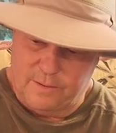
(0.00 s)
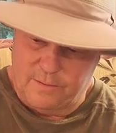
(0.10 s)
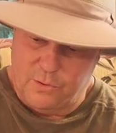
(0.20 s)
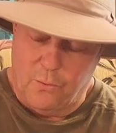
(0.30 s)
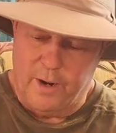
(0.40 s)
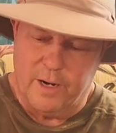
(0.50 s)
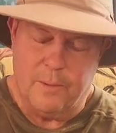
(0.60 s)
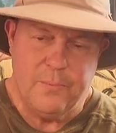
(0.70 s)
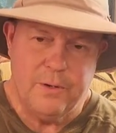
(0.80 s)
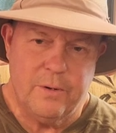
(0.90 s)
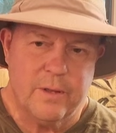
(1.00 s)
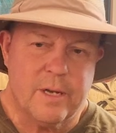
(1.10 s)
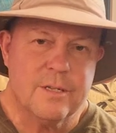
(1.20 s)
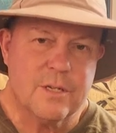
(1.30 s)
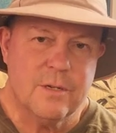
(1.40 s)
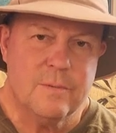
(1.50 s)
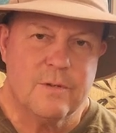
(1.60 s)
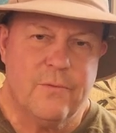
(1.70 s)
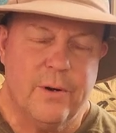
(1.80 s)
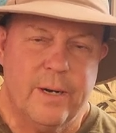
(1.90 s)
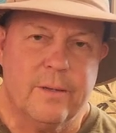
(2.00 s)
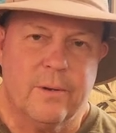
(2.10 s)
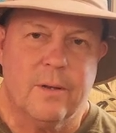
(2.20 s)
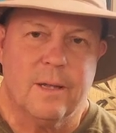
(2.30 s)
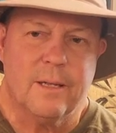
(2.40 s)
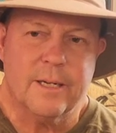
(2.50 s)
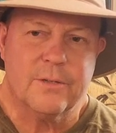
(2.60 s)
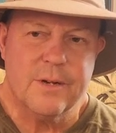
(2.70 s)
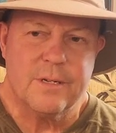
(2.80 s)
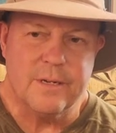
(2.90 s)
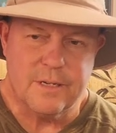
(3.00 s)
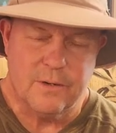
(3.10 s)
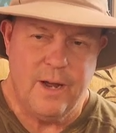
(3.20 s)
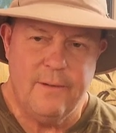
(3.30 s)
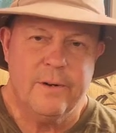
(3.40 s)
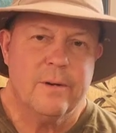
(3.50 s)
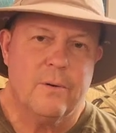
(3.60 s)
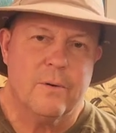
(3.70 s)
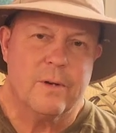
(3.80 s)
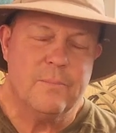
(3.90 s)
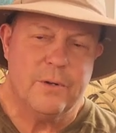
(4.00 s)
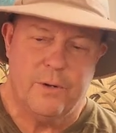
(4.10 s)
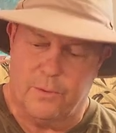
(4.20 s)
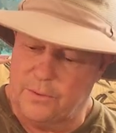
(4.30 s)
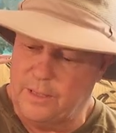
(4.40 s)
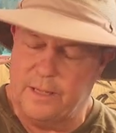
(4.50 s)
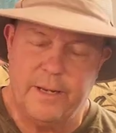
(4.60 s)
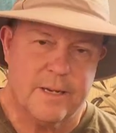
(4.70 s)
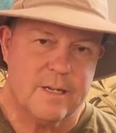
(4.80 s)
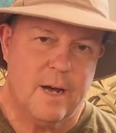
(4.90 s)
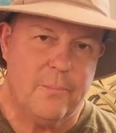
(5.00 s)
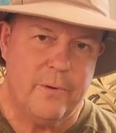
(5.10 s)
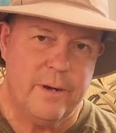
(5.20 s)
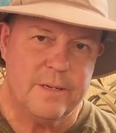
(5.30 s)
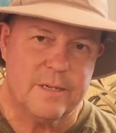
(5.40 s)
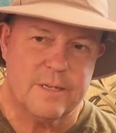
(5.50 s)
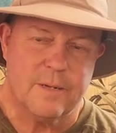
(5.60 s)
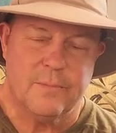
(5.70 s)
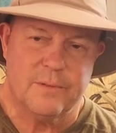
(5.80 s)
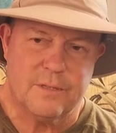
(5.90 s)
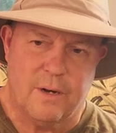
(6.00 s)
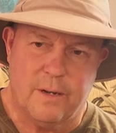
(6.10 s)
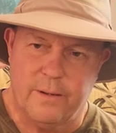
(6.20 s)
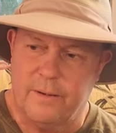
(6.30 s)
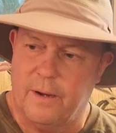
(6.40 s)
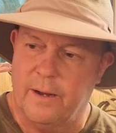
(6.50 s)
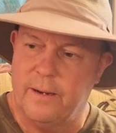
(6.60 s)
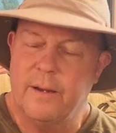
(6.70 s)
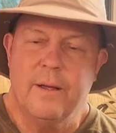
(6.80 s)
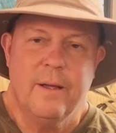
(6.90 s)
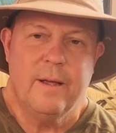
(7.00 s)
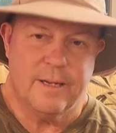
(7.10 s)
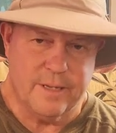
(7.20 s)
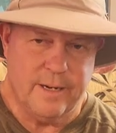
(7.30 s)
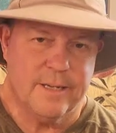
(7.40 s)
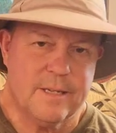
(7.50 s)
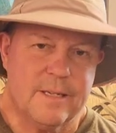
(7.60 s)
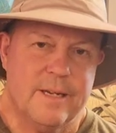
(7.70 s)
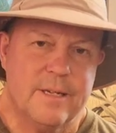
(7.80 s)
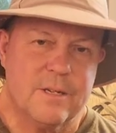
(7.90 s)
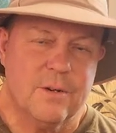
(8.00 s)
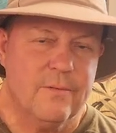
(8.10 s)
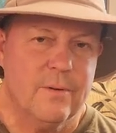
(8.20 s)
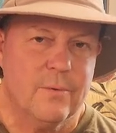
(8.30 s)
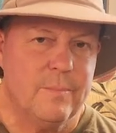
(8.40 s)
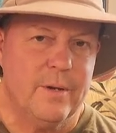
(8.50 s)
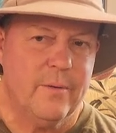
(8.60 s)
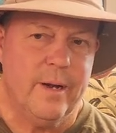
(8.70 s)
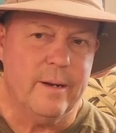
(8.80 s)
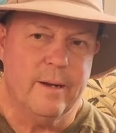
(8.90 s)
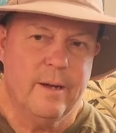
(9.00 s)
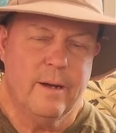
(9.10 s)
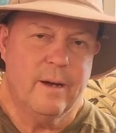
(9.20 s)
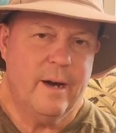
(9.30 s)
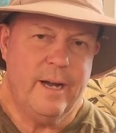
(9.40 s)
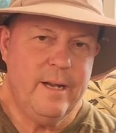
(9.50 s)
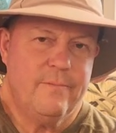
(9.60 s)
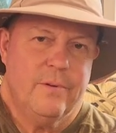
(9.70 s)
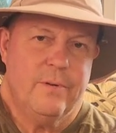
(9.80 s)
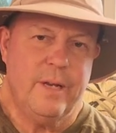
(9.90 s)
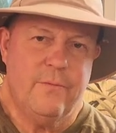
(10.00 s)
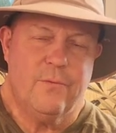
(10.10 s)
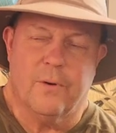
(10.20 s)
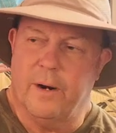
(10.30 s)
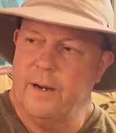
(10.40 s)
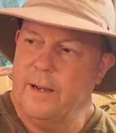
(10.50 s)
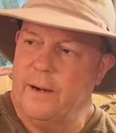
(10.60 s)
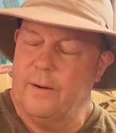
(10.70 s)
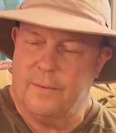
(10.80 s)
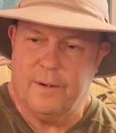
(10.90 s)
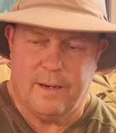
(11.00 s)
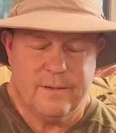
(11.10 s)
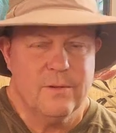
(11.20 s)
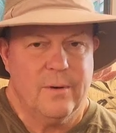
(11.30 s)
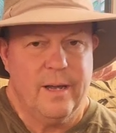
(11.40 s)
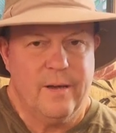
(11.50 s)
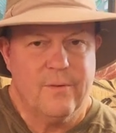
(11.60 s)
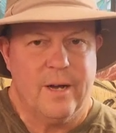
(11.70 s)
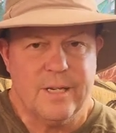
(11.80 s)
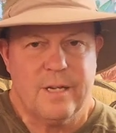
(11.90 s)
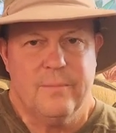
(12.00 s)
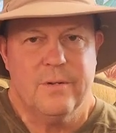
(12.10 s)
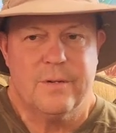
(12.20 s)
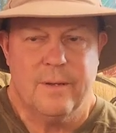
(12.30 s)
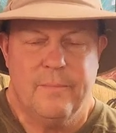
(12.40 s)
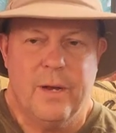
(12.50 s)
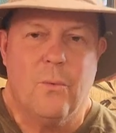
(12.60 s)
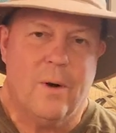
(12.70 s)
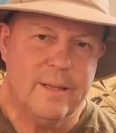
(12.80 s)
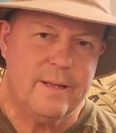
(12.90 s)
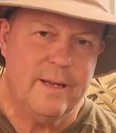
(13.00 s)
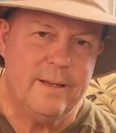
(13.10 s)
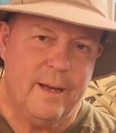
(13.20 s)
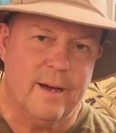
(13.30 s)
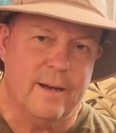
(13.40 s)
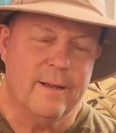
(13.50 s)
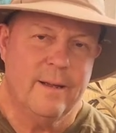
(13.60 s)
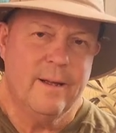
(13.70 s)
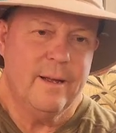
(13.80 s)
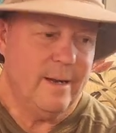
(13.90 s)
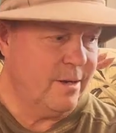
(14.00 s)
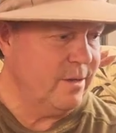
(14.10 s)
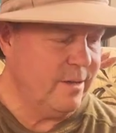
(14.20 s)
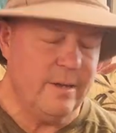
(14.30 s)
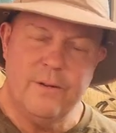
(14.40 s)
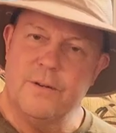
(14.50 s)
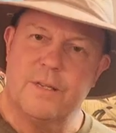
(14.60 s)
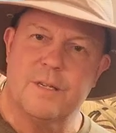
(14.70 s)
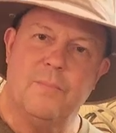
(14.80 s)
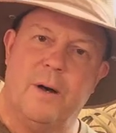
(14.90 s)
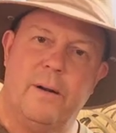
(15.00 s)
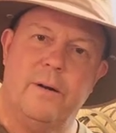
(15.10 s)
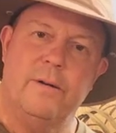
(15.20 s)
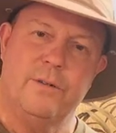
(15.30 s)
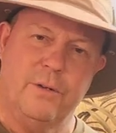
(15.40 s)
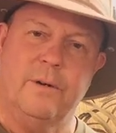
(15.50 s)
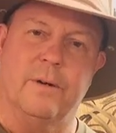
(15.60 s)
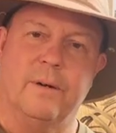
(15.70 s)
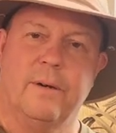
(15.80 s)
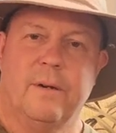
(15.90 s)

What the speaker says: you want a computer that consumes very little electricity. So having an old computer with a Linux operating system installed on it as an SSH server would be great. I have no need for it. Now, do I have customers that may want that? Yeah. And could they use this monitor? Sure.